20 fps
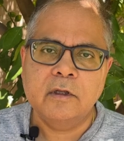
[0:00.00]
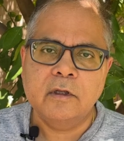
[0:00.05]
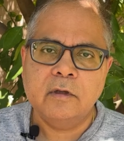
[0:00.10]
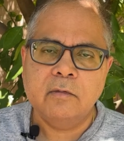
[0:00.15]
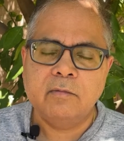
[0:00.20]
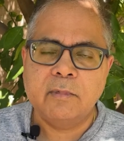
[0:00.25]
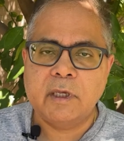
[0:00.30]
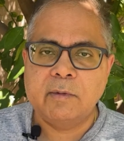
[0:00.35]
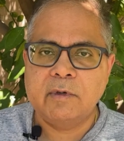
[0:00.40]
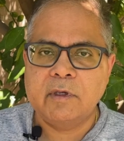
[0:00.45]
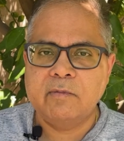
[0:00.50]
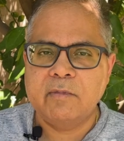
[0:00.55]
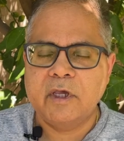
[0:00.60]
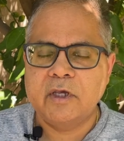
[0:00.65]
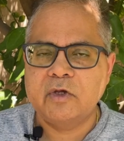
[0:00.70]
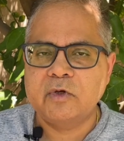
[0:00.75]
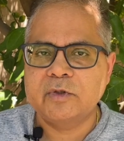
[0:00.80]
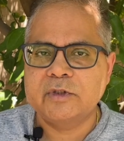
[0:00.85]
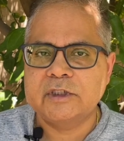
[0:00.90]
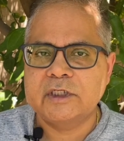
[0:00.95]
maybe make
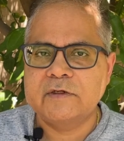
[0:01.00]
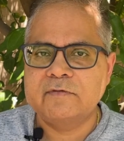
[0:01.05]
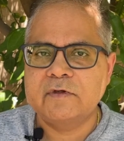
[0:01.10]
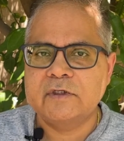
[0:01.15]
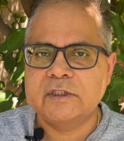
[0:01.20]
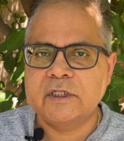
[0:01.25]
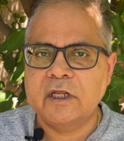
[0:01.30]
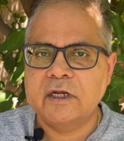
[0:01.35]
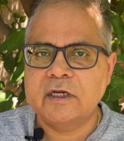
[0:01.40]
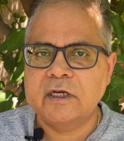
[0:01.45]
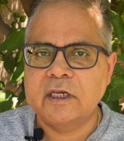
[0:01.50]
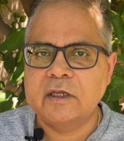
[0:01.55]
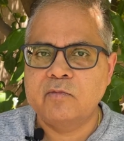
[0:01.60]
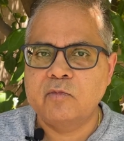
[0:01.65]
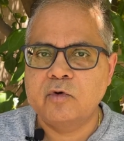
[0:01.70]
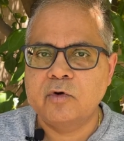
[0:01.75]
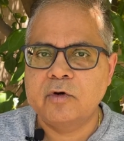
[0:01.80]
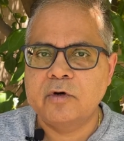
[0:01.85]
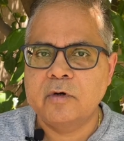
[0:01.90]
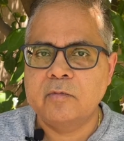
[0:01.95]
your cv slightly
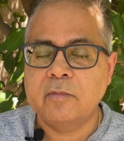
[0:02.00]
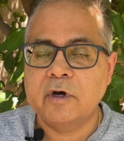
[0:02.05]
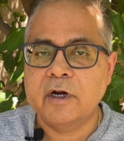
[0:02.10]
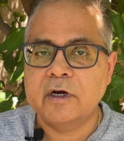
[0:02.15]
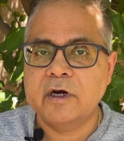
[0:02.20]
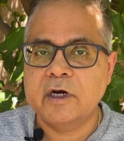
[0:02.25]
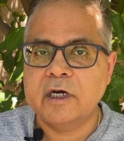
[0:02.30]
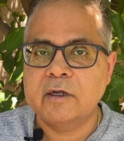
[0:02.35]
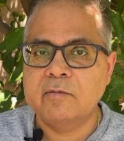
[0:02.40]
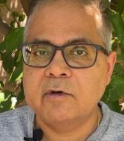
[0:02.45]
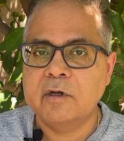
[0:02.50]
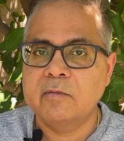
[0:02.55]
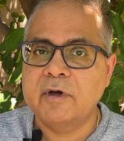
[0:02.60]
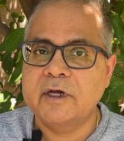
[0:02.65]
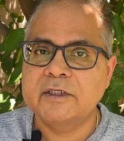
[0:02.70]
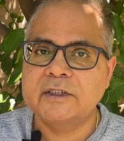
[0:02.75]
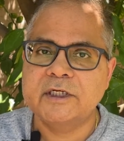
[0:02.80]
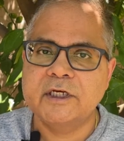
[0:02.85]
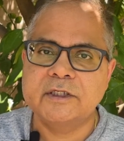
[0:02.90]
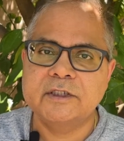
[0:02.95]
more marketable by
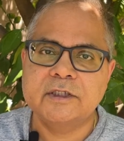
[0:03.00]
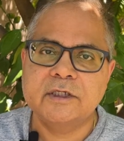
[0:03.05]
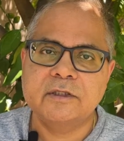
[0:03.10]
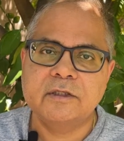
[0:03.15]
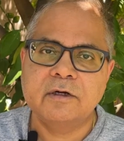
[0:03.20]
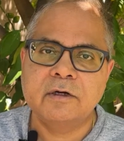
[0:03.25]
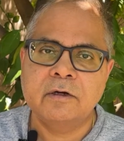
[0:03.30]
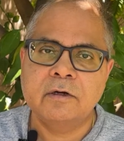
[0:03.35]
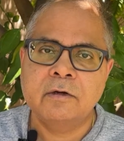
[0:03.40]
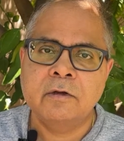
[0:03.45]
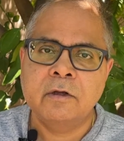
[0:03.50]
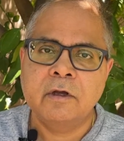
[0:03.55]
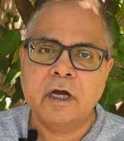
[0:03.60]
changing the